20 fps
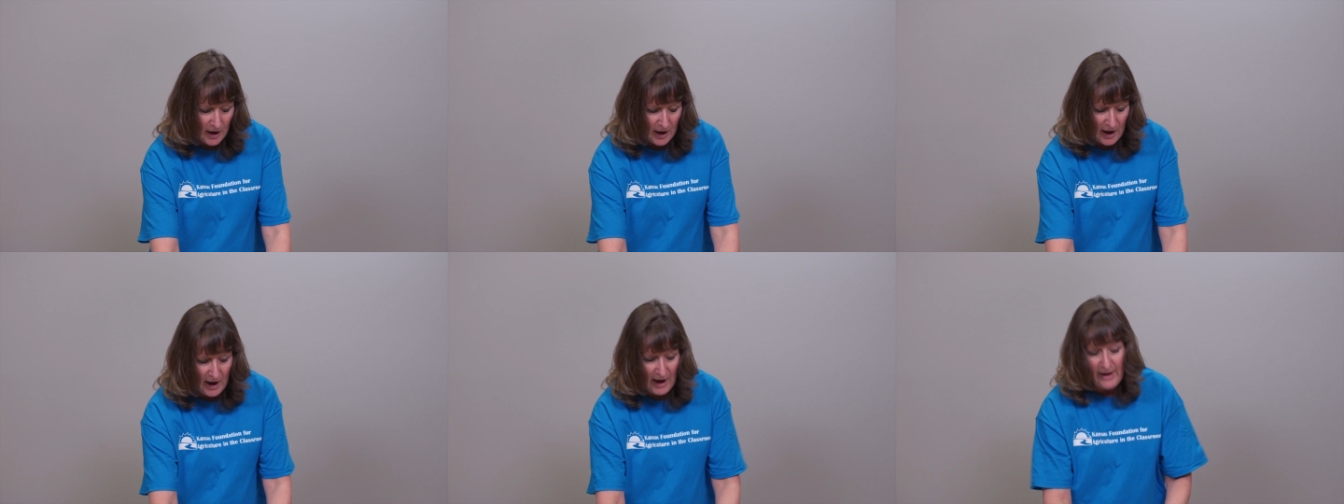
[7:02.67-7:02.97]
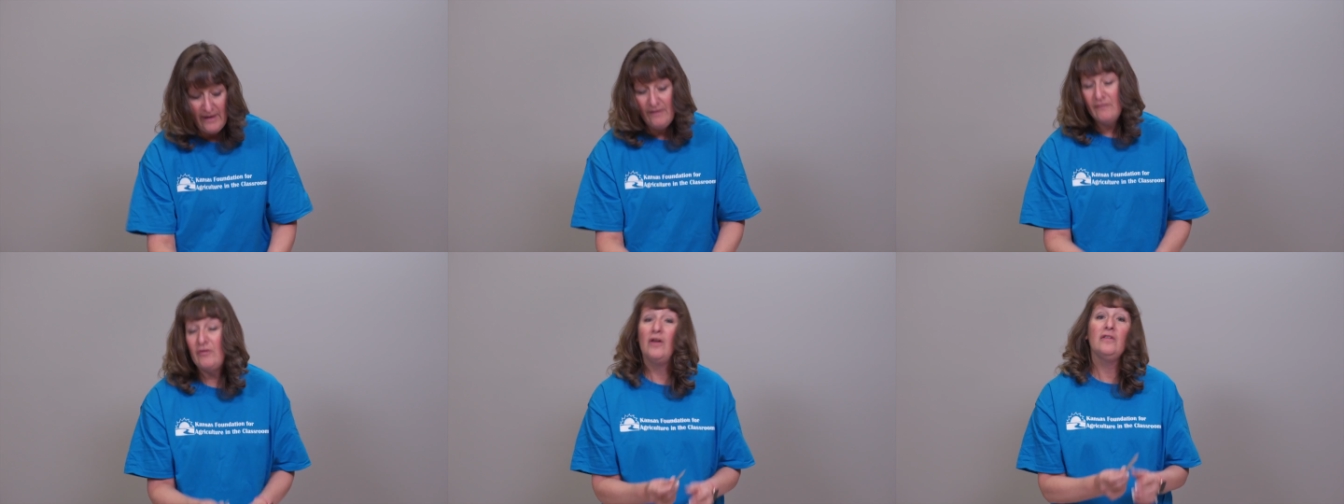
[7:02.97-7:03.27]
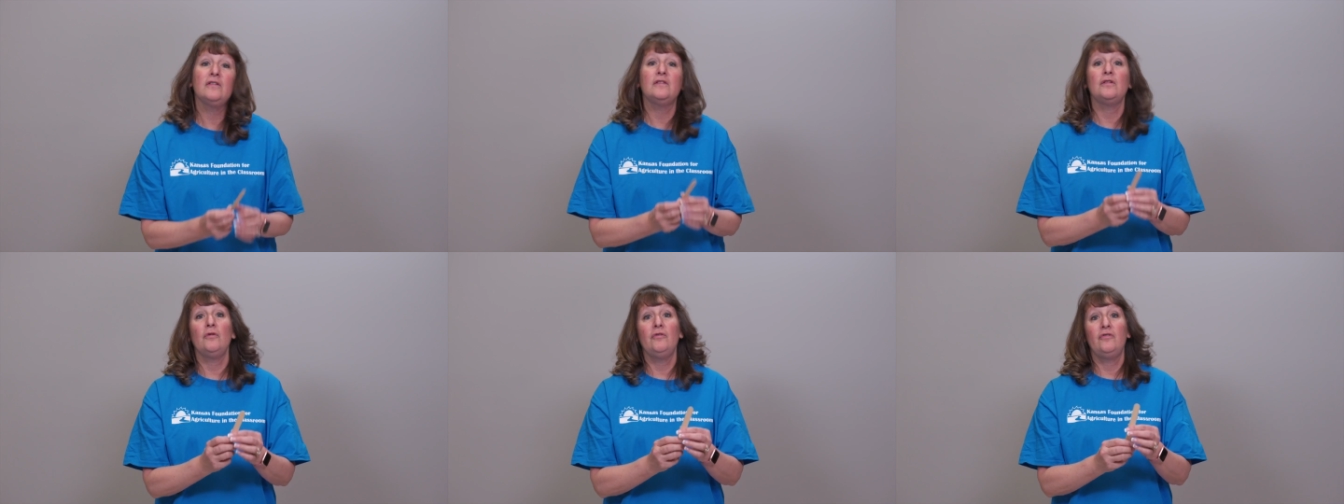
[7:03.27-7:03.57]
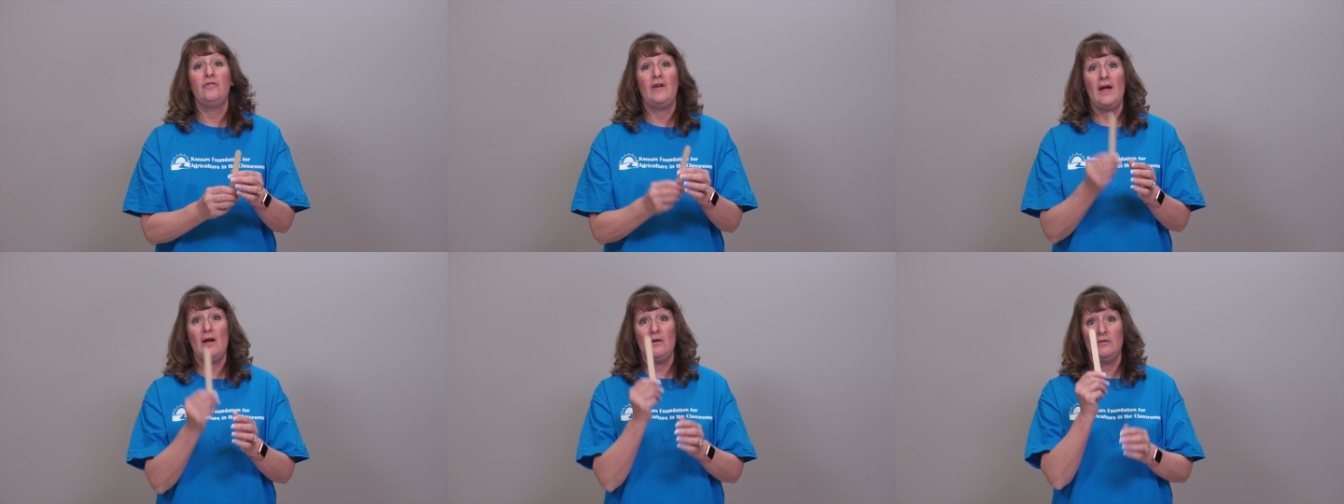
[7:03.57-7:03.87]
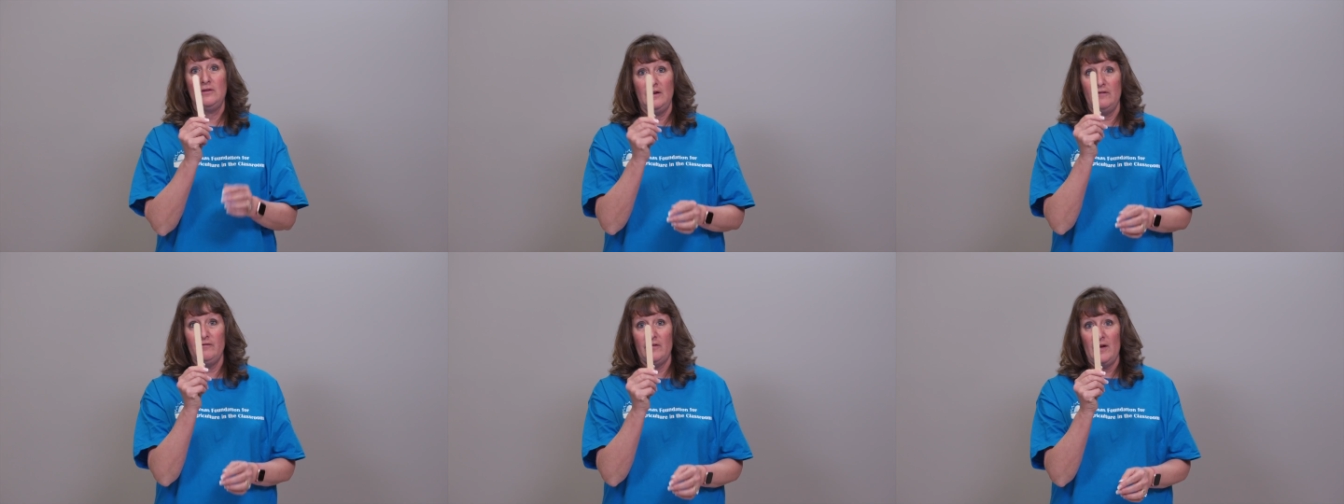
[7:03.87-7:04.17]
I have also
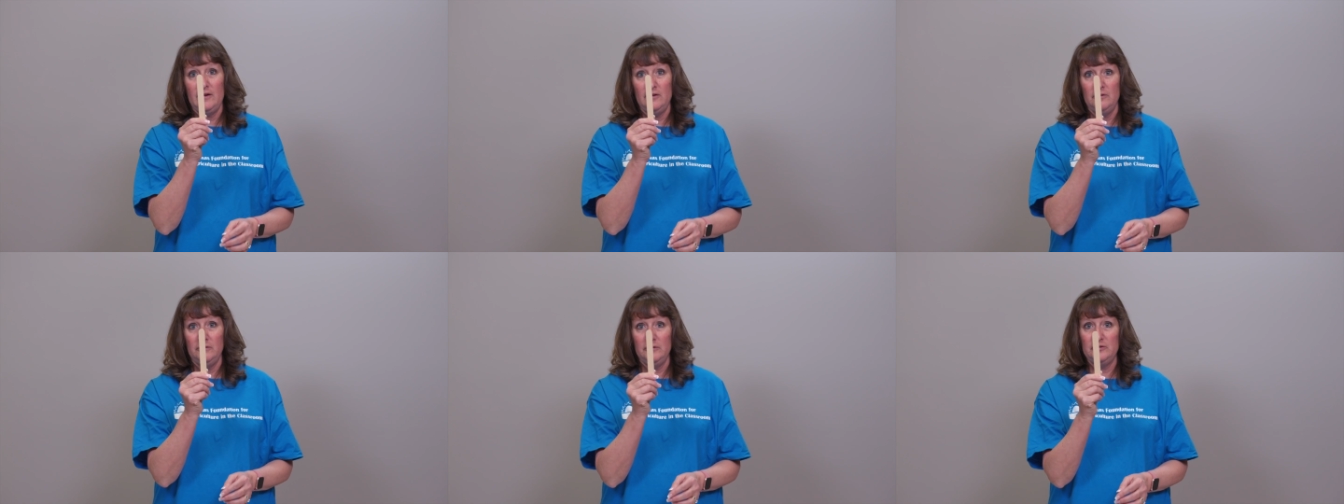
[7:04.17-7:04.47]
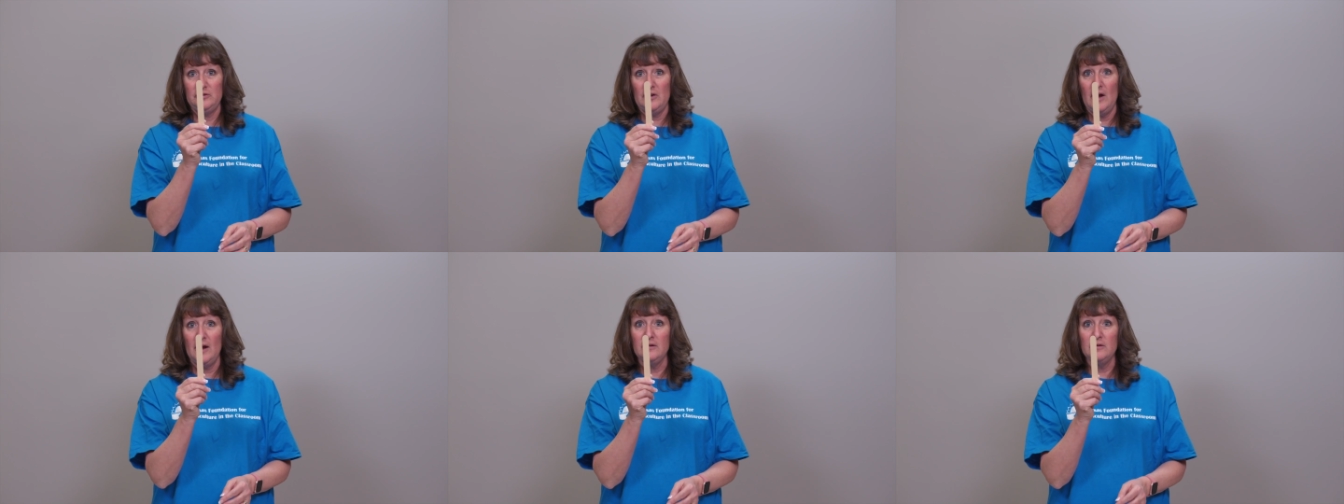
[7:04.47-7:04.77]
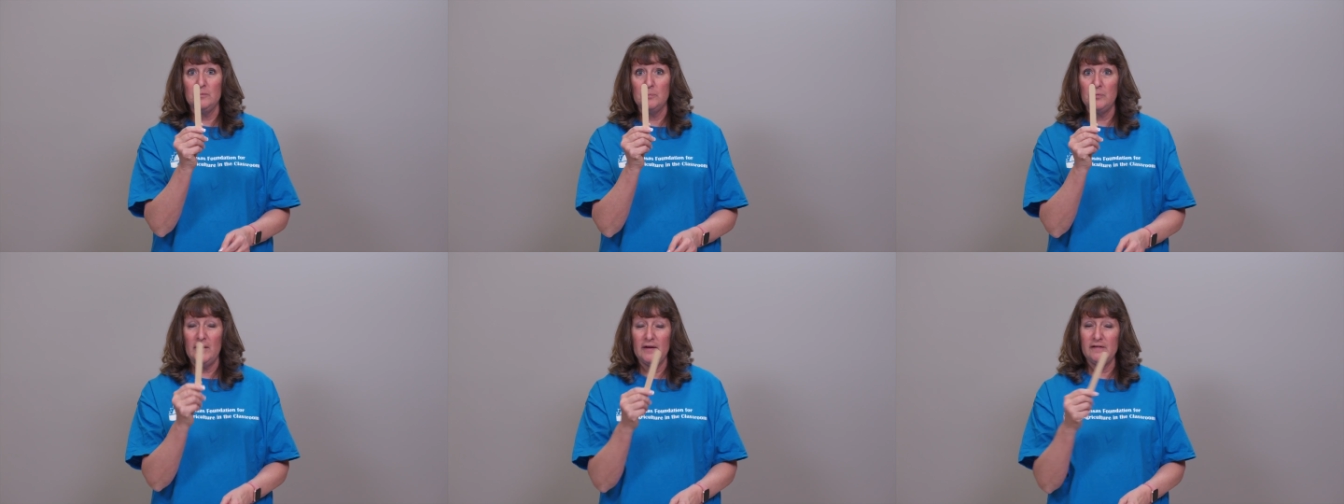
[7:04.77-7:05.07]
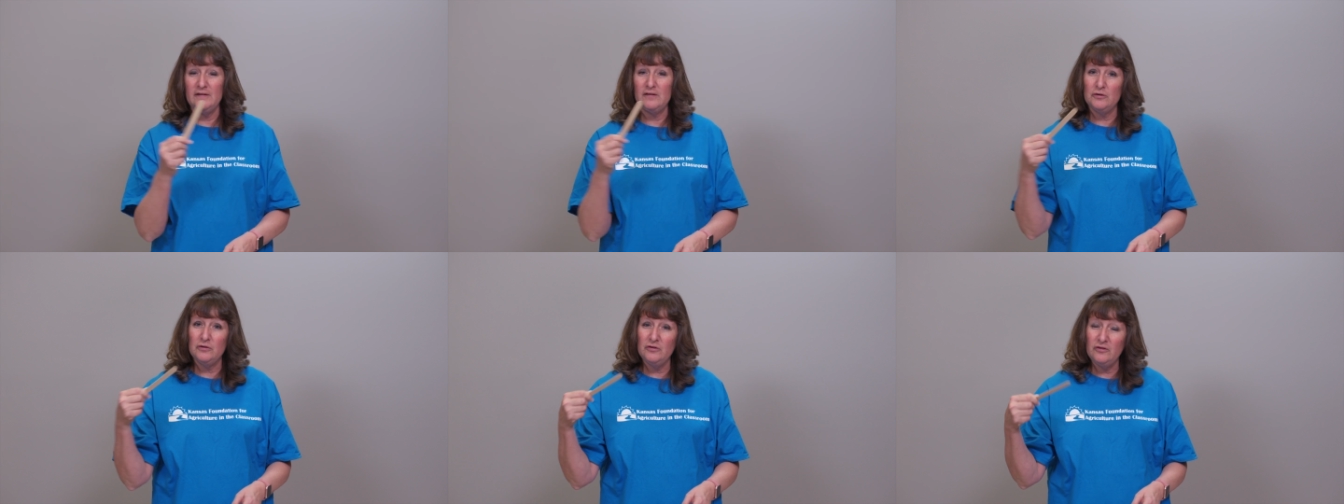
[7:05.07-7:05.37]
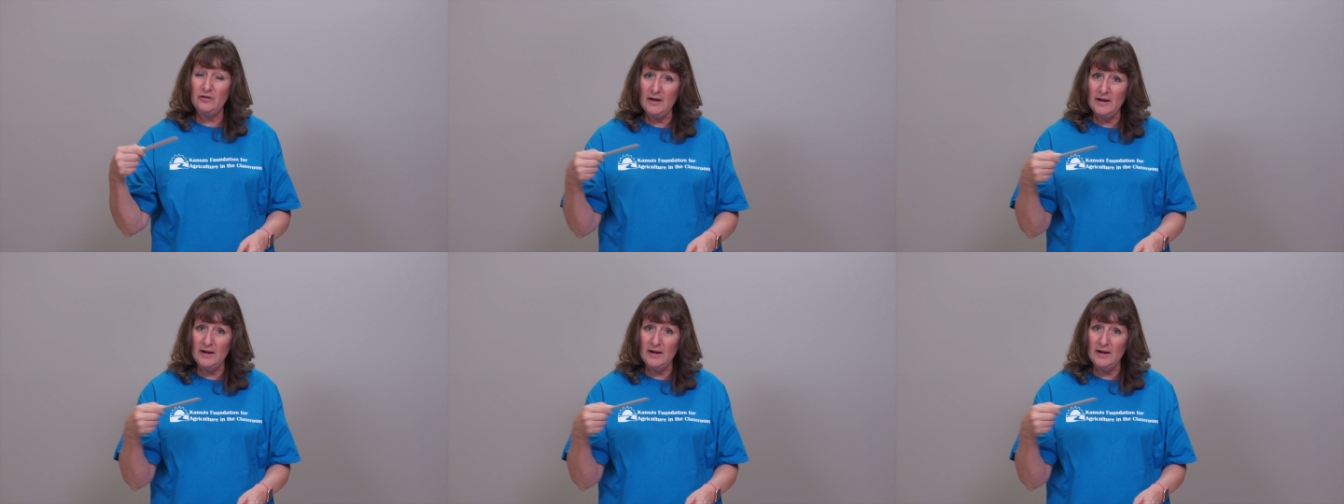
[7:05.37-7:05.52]
found if I use tongue depressors,